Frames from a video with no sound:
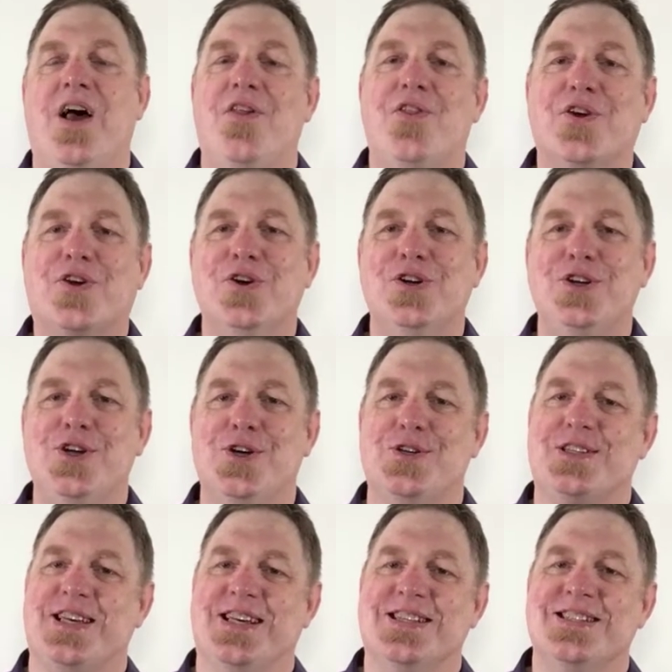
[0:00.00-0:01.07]
The good
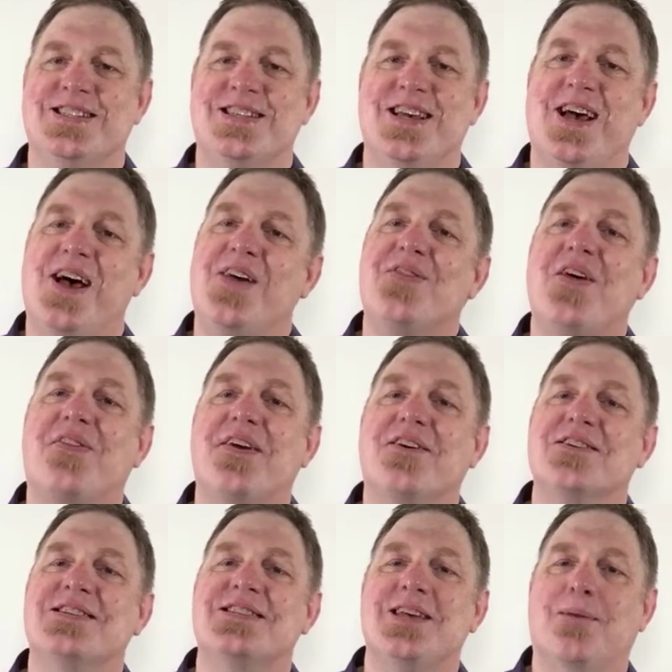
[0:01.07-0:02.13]
news is that there
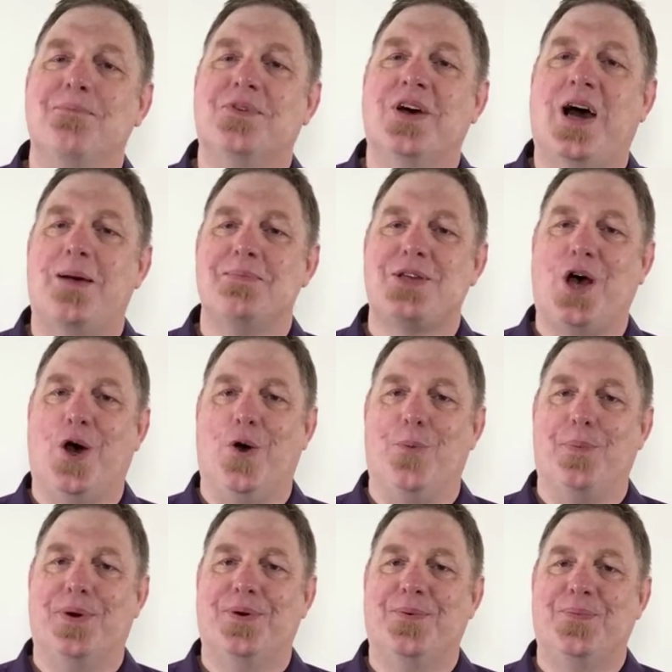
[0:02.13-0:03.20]
is sometimes hope.
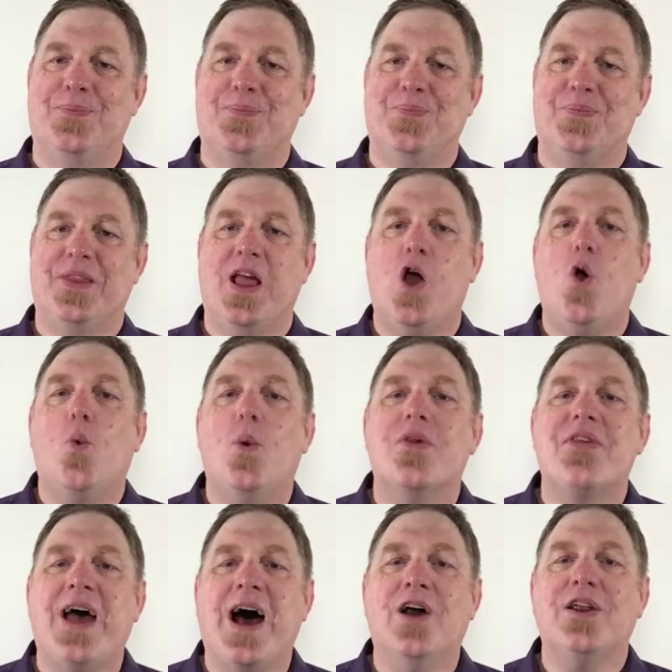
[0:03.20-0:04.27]

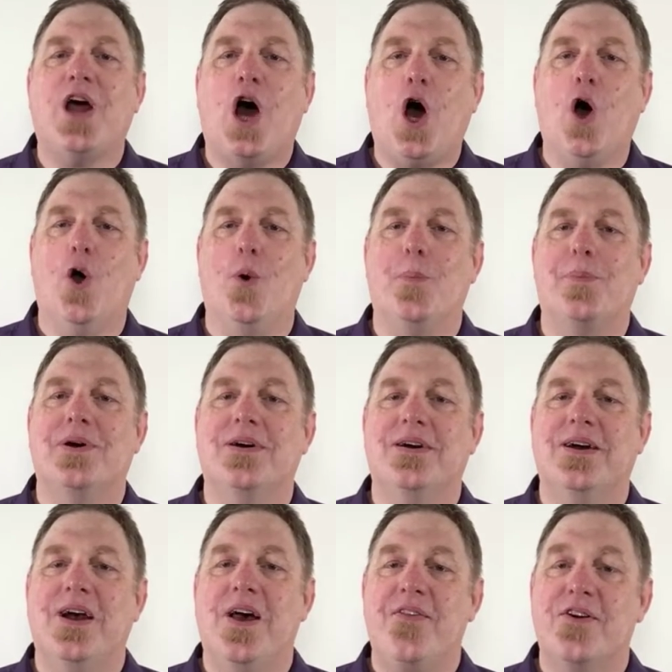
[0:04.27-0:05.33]
Without hope,
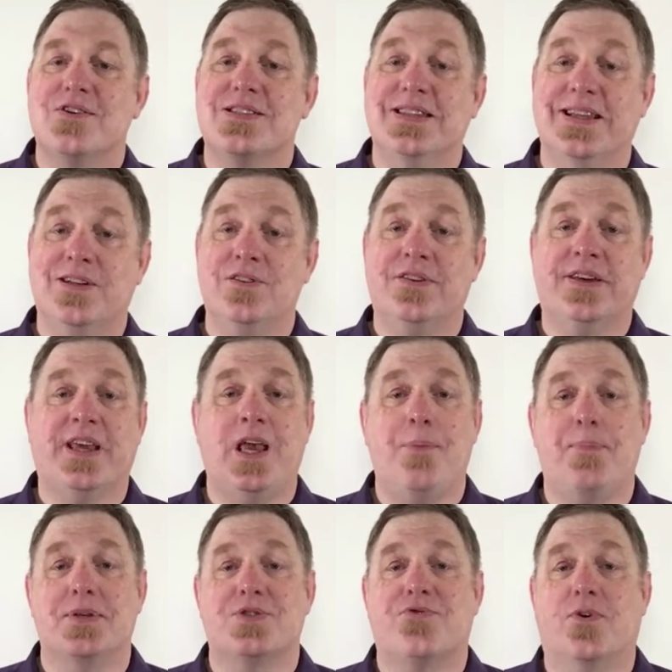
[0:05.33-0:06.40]
there's little to
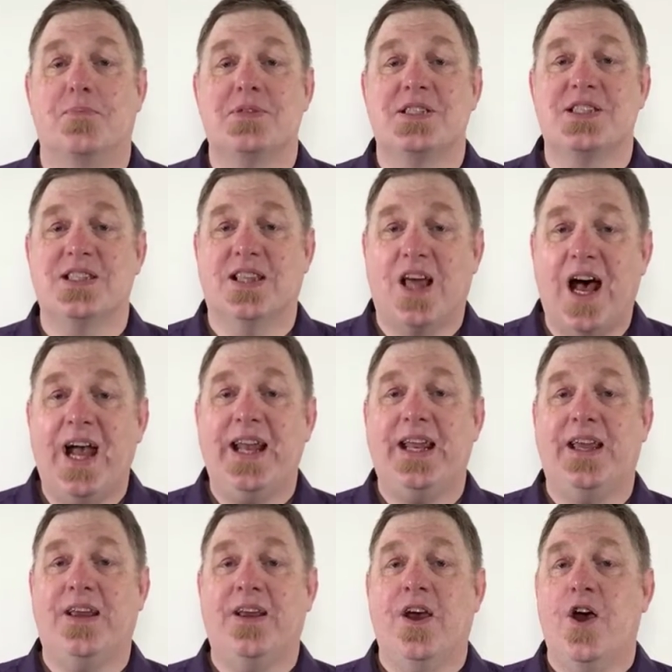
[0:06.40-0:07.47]
keep us from
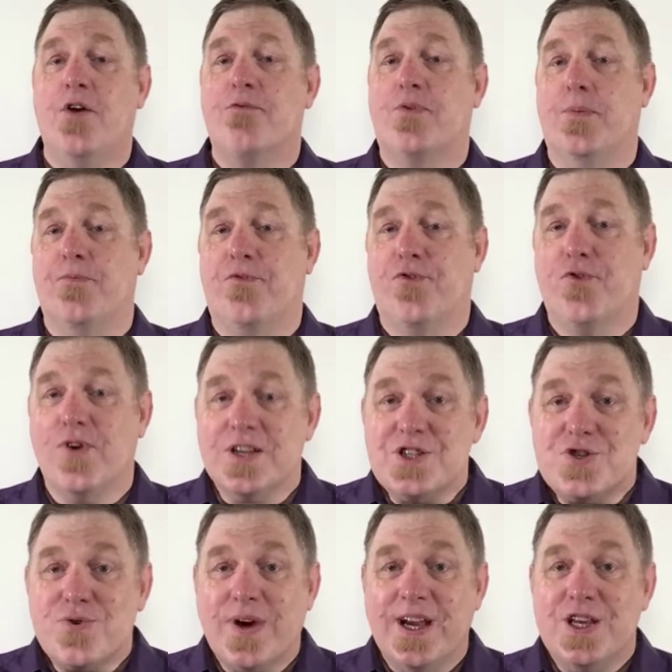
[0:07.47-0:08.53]
sliding from
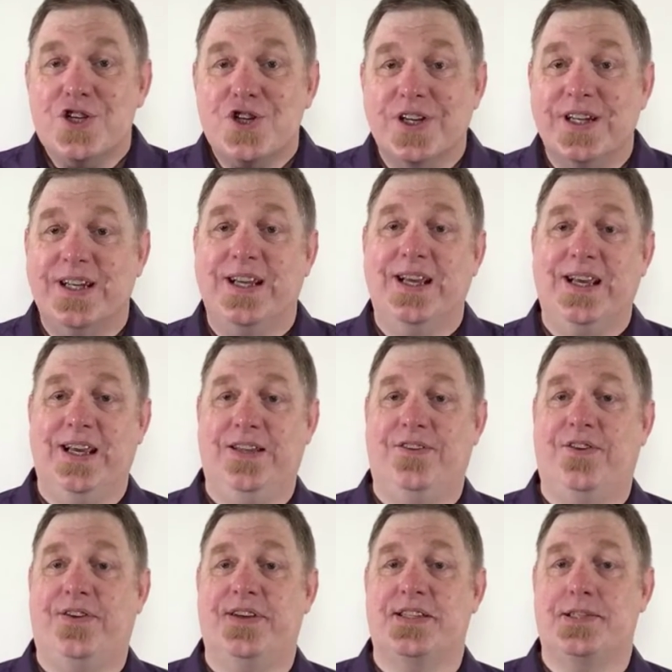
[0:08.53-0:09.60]
frustration
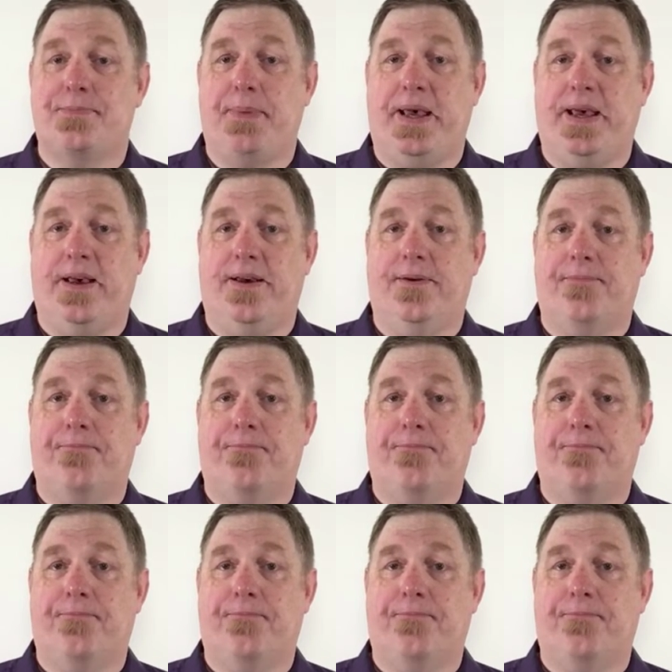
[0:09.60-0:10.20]
into despair.